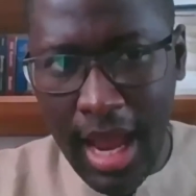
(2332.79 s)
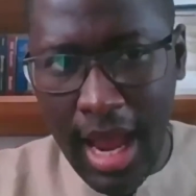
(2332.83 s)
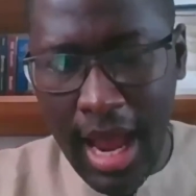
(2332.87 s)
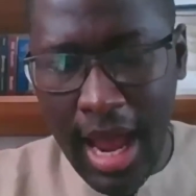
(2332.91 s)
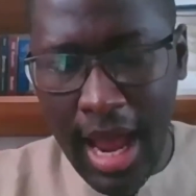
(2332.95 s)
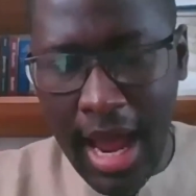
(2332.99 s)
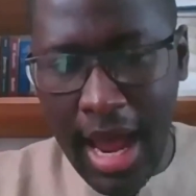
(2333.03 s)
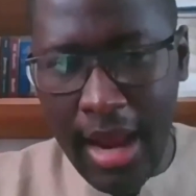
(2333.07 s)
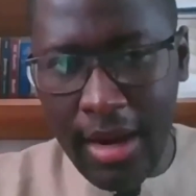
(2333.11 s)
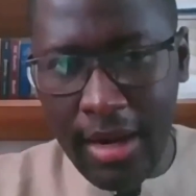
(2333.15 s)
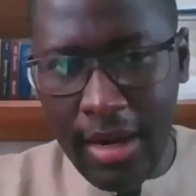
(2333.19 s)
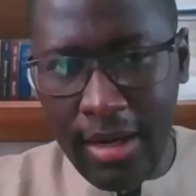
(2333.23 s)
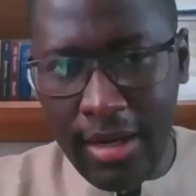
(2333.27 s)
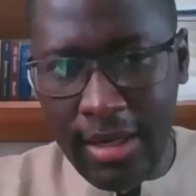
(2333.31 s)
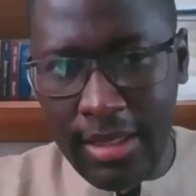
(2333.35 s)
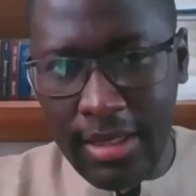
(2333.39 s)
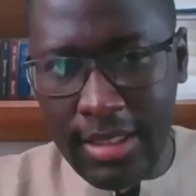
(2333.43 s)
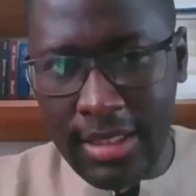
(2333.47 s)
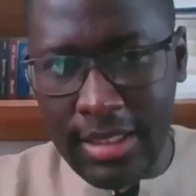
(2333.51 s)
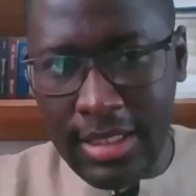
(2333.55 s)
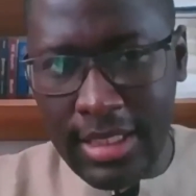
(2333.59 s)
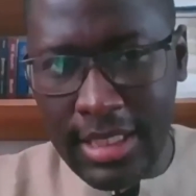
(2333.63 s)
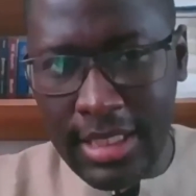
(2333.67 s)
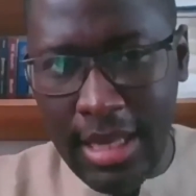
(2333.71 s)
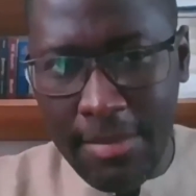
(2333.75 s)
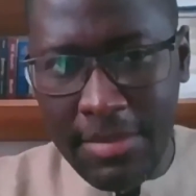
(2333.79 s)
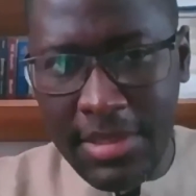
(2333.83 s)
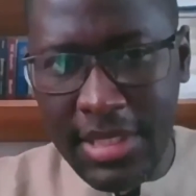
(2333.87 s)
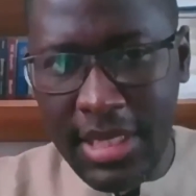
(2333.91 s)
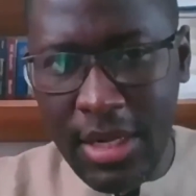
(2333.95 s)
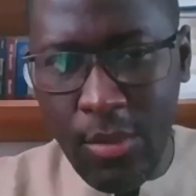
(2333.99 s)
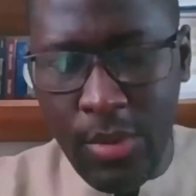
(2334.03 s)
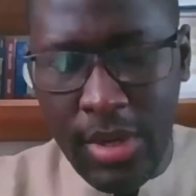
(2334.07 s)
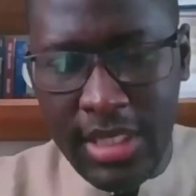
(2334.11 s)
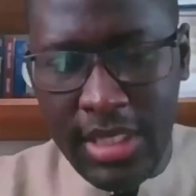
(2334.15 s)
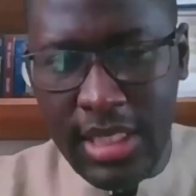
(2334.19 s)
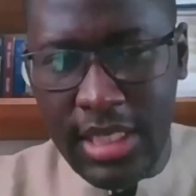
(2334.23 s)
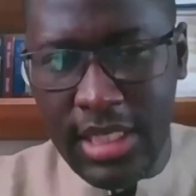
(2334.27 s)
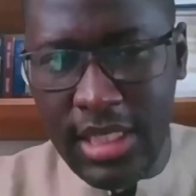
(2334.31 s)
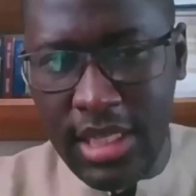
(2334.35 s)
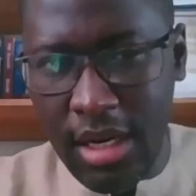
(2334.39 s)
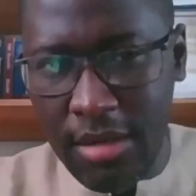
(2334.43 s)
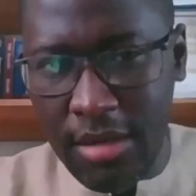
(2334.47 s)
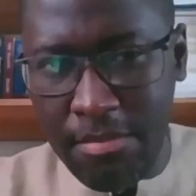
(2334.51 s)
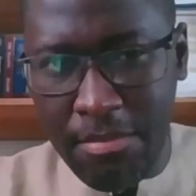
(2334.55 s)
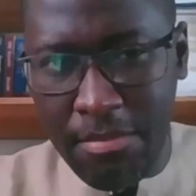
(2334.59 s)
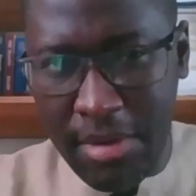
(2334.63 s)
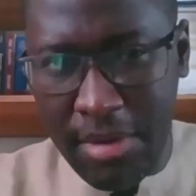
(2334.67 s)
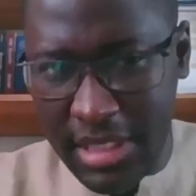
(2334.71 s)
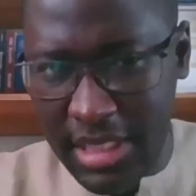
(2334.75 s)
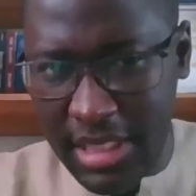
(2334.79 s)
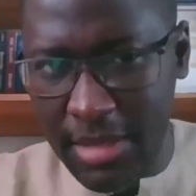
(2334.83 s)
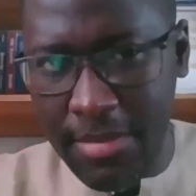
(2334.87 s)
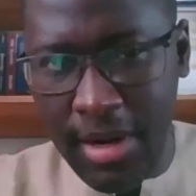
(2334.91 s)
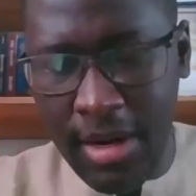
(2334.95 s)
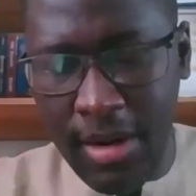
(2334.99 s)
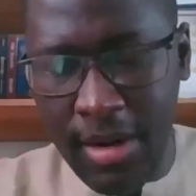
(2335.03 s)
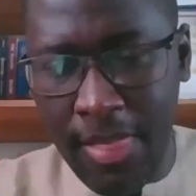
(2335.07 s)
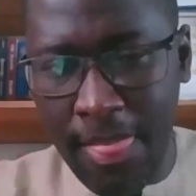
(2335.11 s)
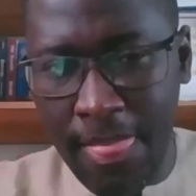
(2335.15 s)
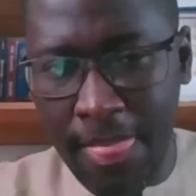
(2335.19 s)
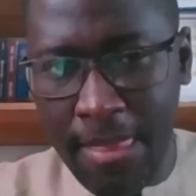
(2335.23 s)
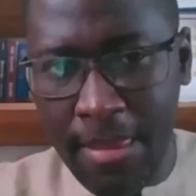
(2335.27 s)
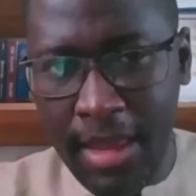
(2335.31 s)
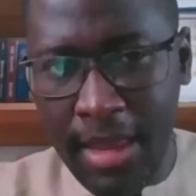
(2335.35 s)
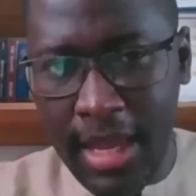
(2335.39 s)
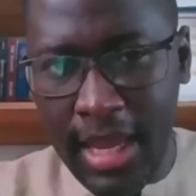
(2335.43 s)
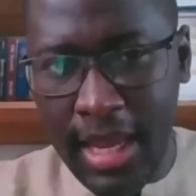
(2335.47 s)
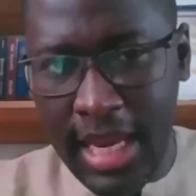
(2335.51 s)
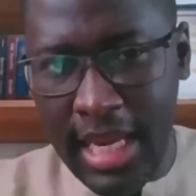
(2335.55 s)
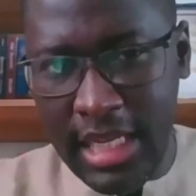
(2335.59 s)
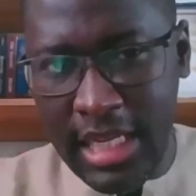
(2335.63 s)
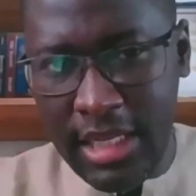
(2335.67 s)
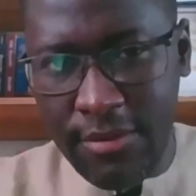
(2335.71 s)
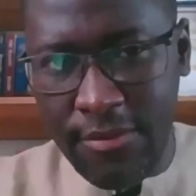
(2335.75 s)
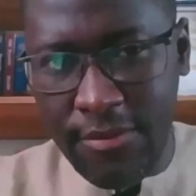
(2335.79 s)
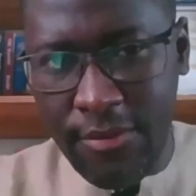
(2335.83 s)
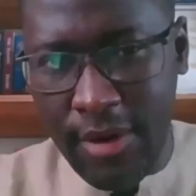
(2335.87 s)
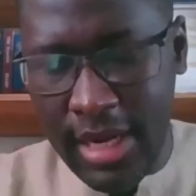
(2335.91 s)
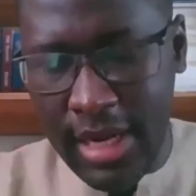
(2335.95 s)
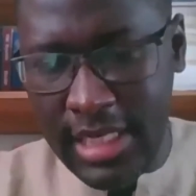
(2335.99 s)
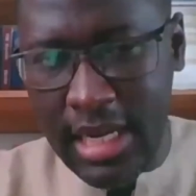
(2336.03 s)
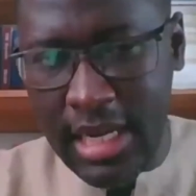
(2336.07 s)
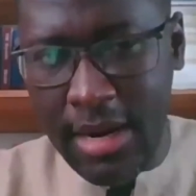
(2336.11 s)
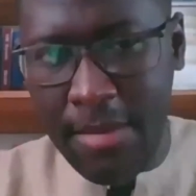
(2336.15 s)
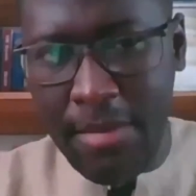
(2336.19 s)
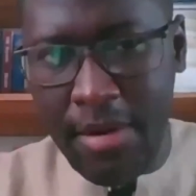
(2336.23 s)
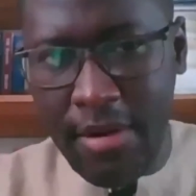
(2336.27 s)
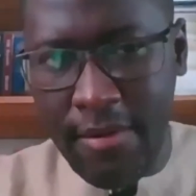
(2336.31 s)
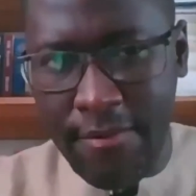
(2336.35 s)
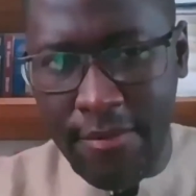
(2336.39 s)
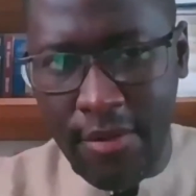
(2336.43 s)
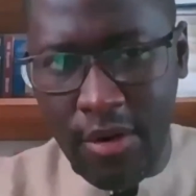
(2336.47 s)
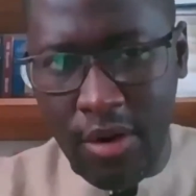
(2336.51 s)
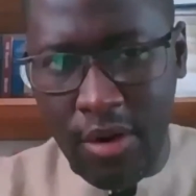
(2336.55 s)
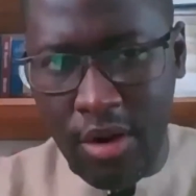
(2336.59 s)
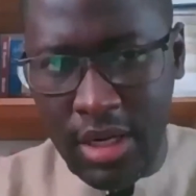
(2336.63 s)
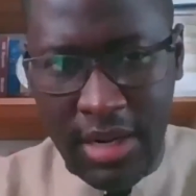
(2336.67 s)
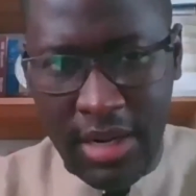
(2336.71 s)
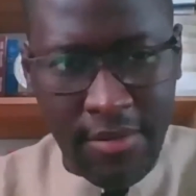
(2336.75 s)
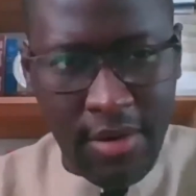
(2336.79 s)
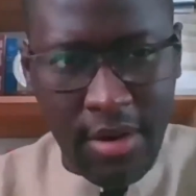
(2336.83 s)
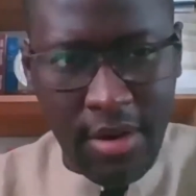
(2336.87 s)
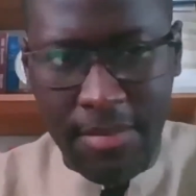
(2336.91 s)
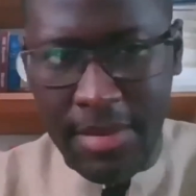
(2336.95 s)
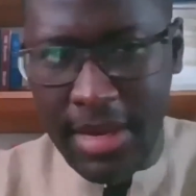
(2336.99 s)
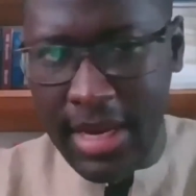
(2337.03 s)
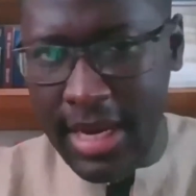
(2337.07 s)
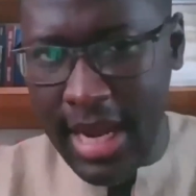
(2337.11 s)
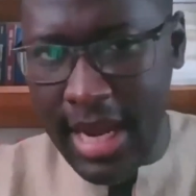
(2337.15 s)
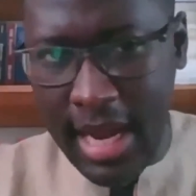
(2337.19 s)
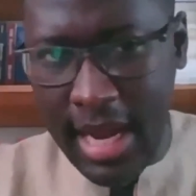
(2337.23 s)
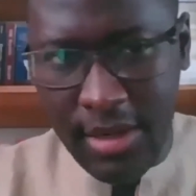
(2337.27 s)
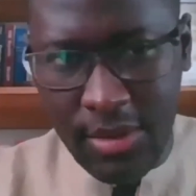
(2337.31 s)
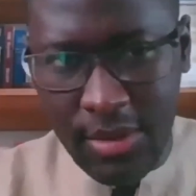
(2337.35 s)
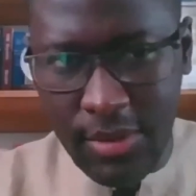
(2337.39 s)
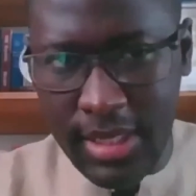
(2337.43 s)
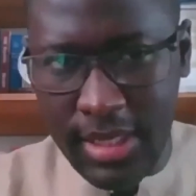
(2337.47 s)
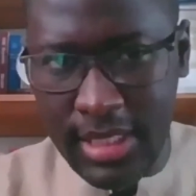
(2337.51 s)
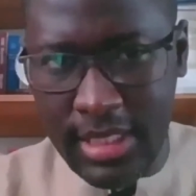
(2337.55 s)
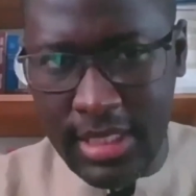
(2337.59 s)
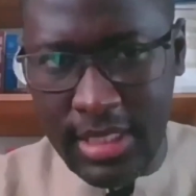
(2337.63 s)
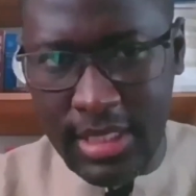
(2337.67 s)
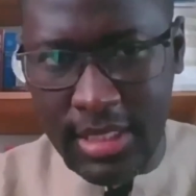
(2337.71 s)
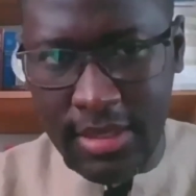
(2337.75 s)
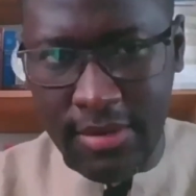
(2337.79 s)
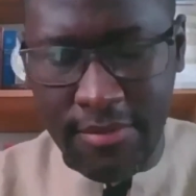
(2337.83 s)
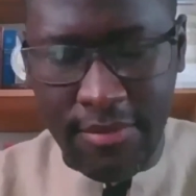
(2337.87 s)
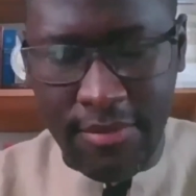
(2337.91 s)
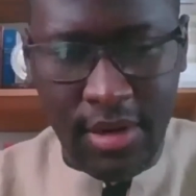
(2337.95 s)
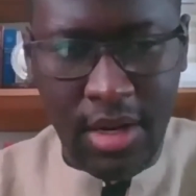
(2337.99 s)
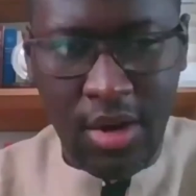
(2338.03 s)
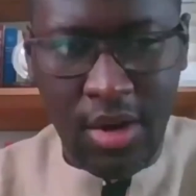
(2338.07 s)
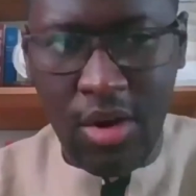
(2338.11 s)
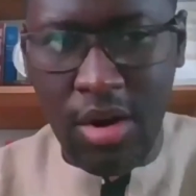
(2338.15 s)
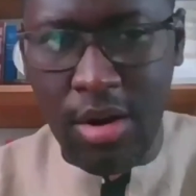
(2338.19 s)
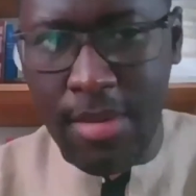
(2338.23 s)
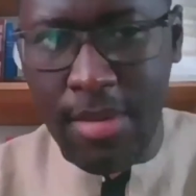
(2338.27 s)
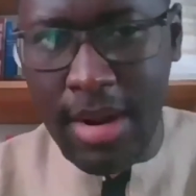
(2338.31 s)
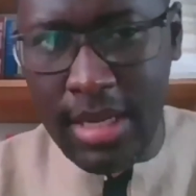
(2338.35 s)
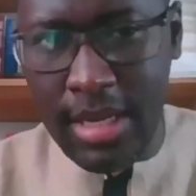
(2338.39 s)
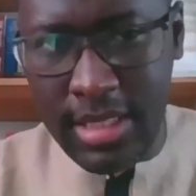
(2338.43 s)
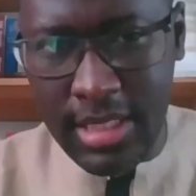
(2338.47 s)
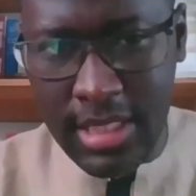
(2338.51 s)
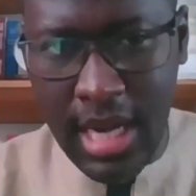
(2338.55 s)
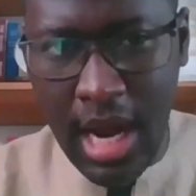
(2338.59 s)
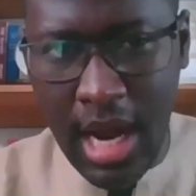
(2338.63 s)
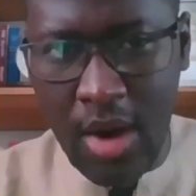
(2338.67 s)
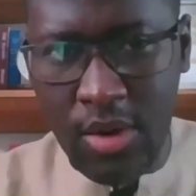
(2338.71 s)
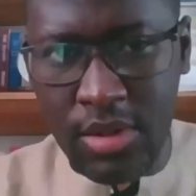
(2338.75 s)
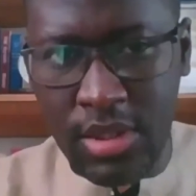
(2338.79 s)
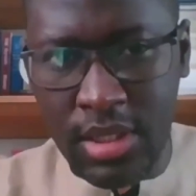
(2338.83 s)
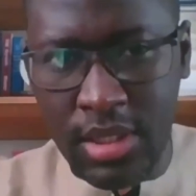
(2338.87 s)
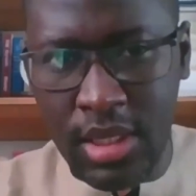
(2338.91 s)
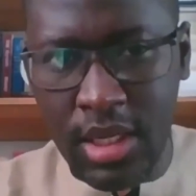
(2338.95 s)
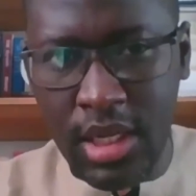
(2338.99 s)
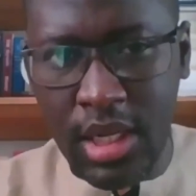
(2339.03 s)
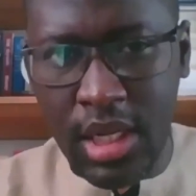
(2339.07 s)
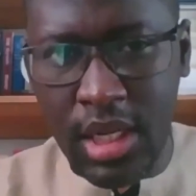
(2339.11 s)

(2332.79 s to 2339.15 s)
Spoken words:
And something which is not possible is, for example, for developing countries, for the global south,